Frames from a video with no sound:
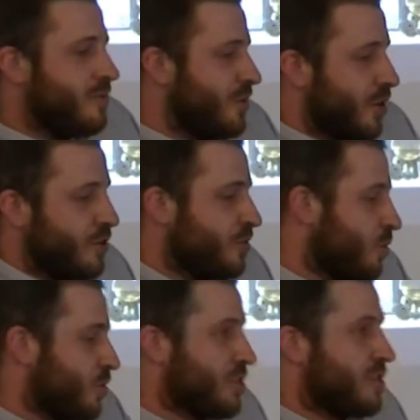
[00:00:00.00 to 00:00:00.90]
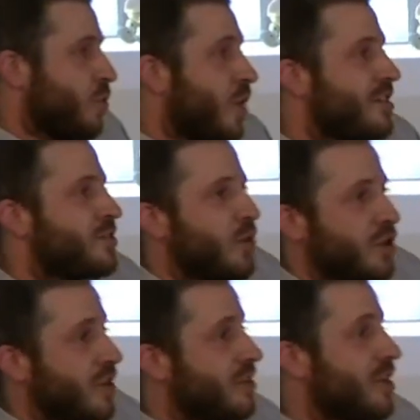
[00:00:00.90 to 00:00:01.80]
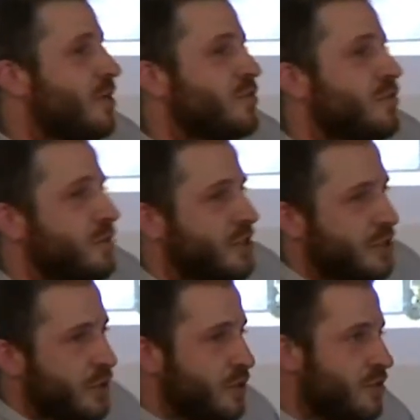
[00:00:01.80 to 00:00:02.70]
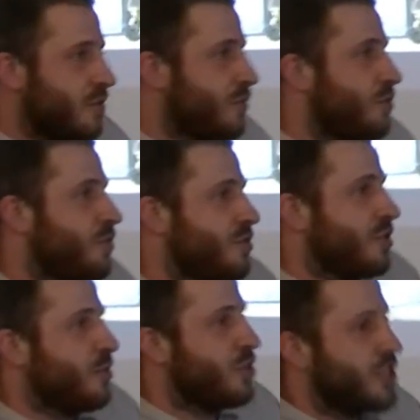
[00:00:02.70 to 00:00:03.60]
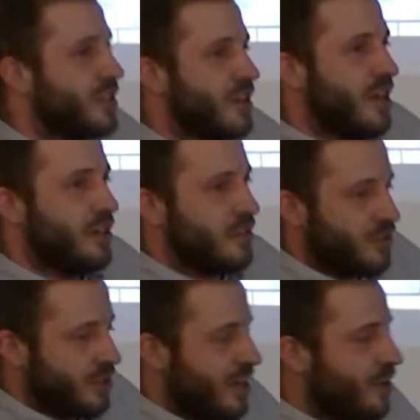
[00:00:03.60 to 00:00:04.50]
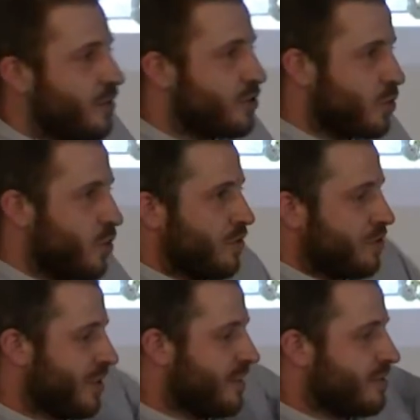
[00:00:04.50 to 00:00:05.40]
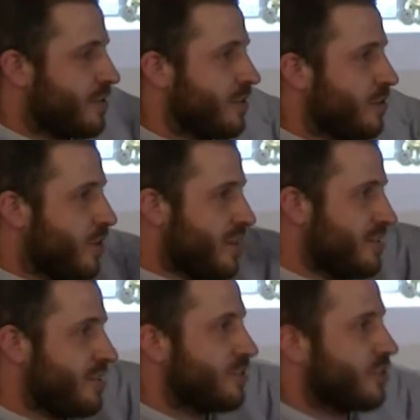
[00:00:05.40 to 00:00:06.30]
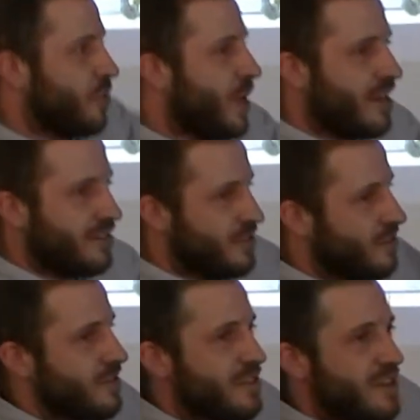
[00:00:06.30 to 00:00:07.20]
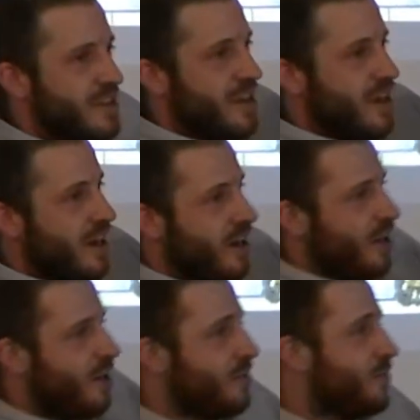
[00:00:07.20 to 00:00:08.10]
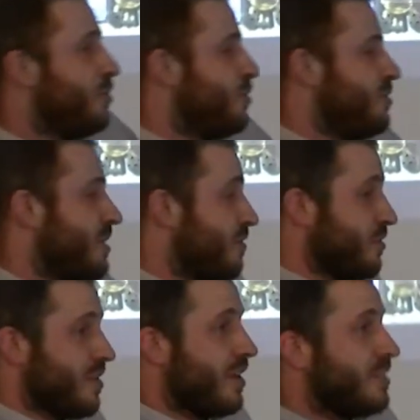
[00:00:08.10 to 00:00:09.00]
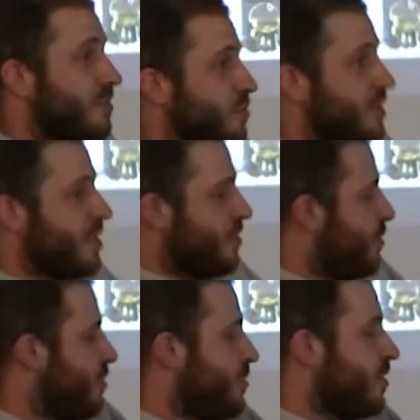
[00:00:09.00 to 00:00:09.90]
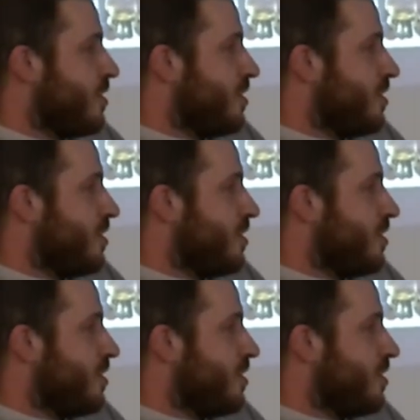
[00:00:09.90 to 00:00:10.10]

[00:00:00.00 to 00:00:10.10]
you know, or just the waste product that comes off material. So if you're using a machine lathe, you get a lot of swarf, you get these kind of crazy intricate patterns. If you're using it for a slightly different material,